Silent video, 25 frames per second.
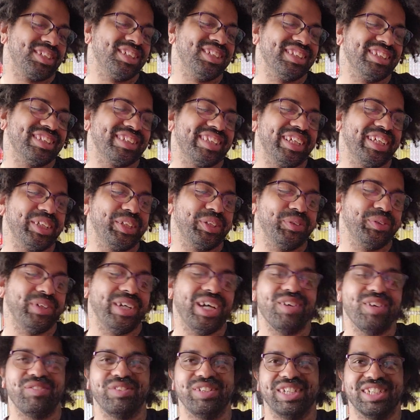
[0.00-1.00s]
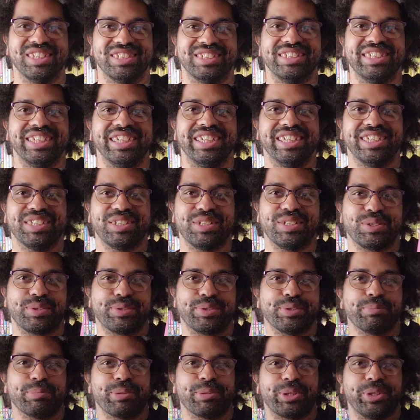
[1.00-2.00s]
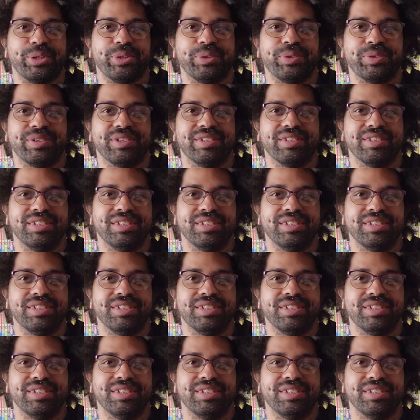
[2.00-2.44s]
Thank you. Have a nice day. Super cute.